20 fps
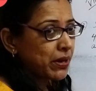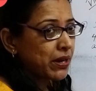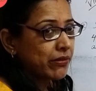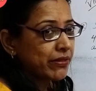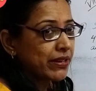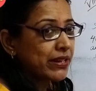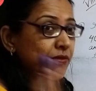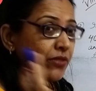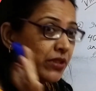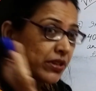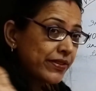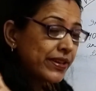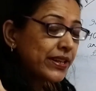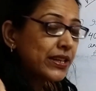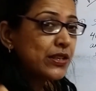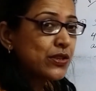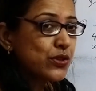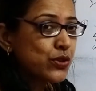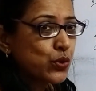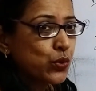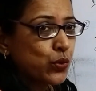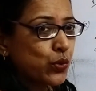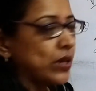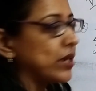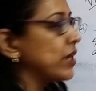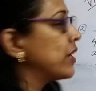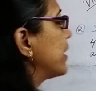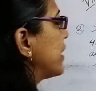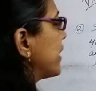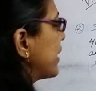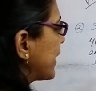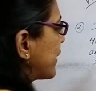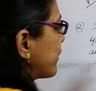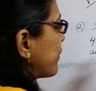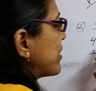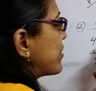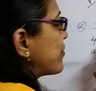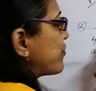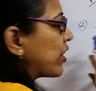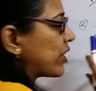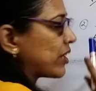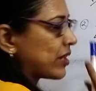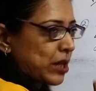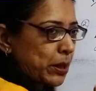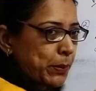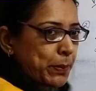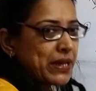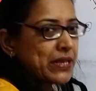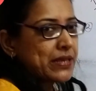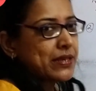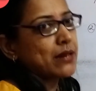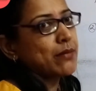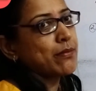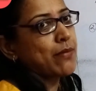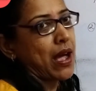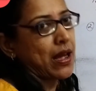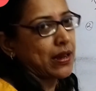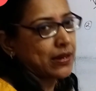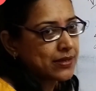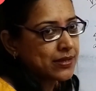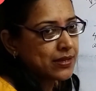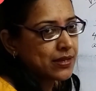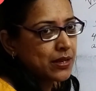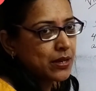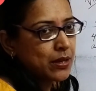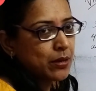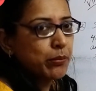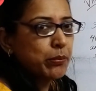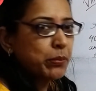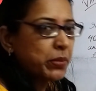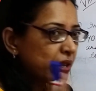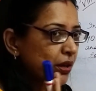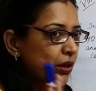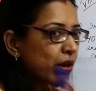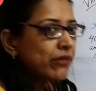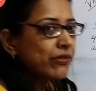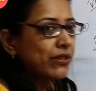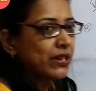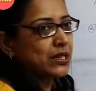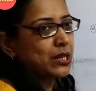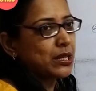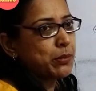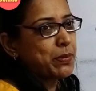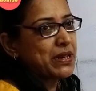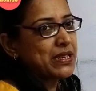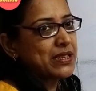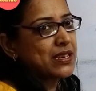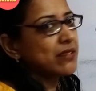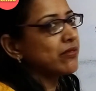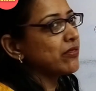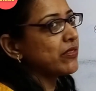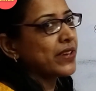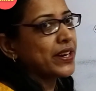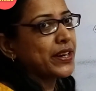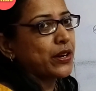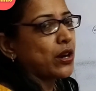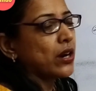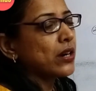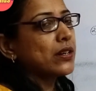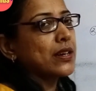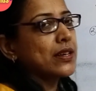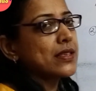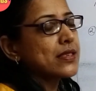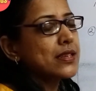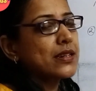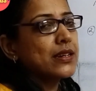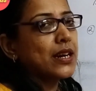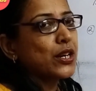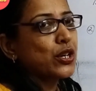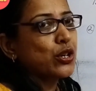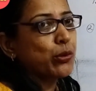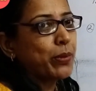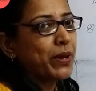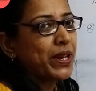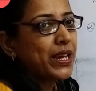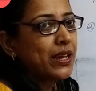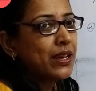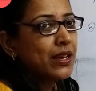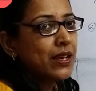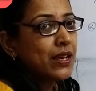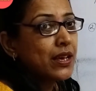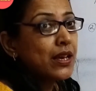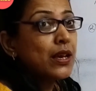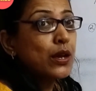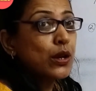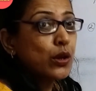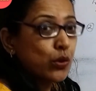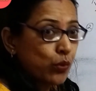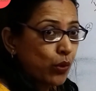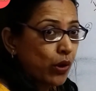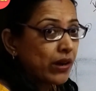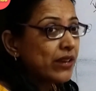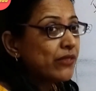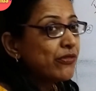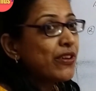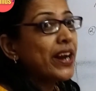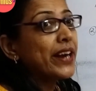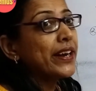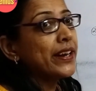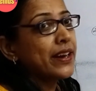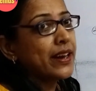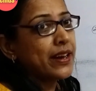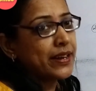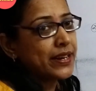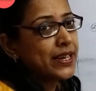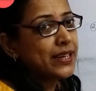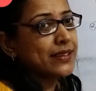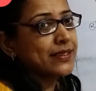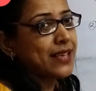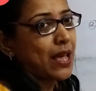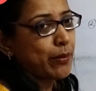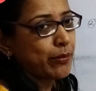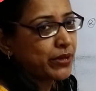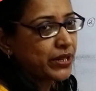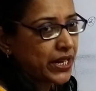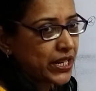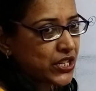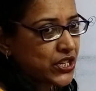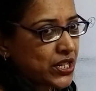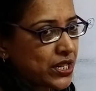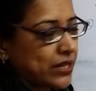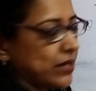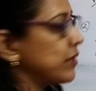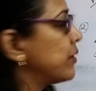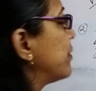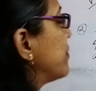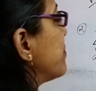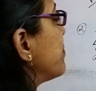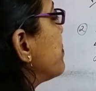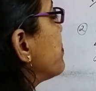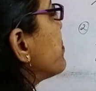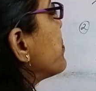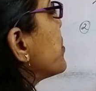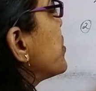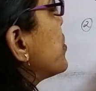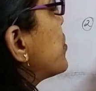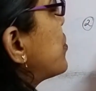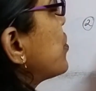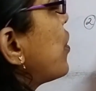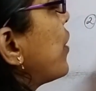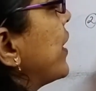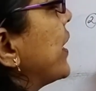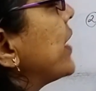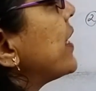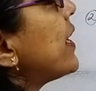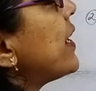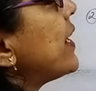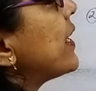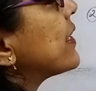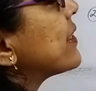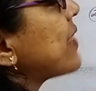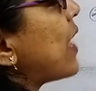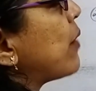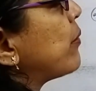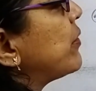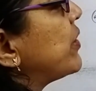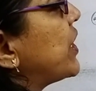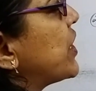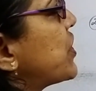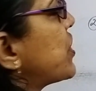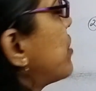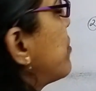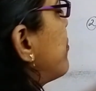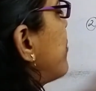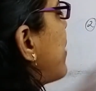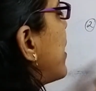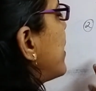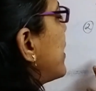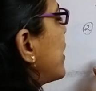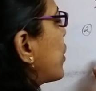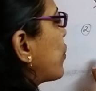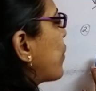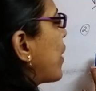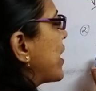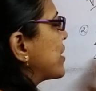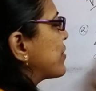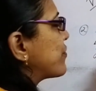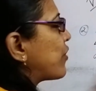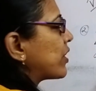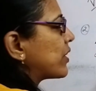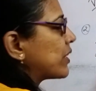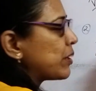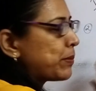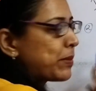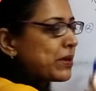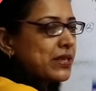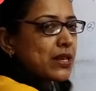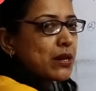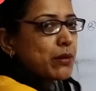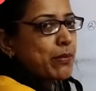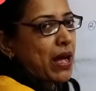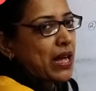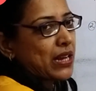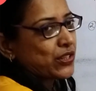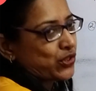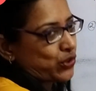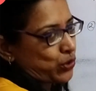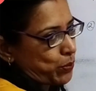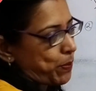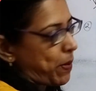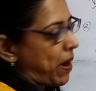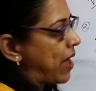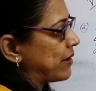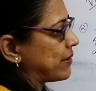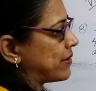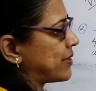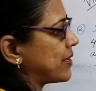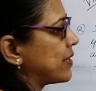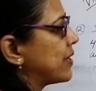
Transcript: when we were in school, it was 40% marks. Below 40% we were not considered to be qualified in any examination. So in an examination one requires 40% marks to pass.